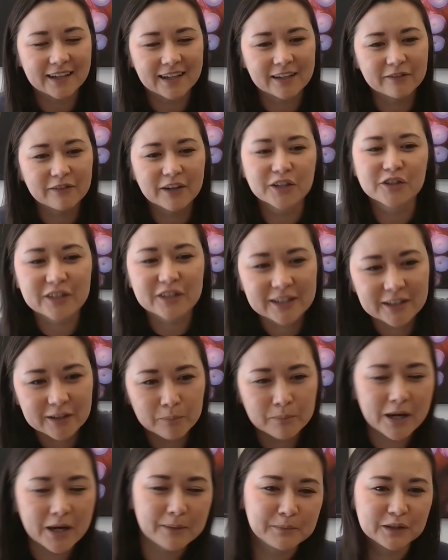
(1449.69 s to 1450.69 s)
And eventually
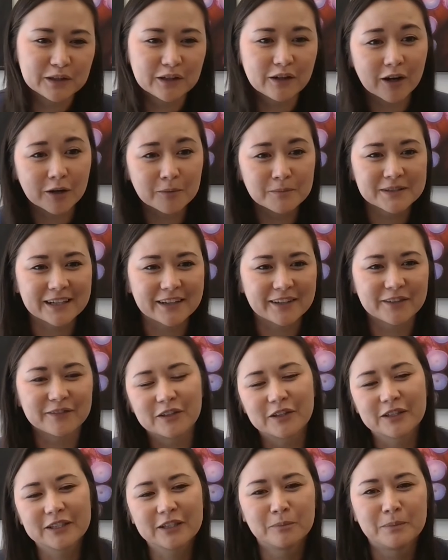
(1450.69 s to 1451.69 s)
they'll pop their arms out of
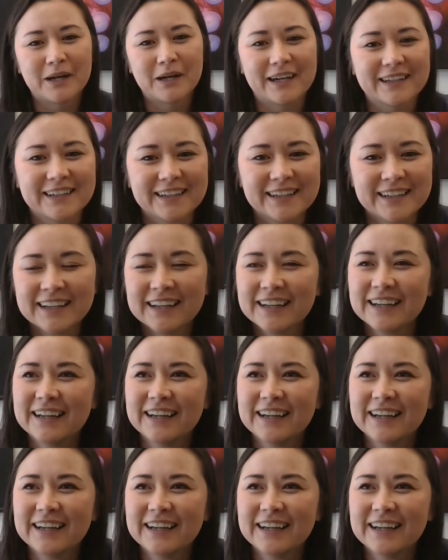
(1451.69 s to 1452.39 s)
their gill pocket.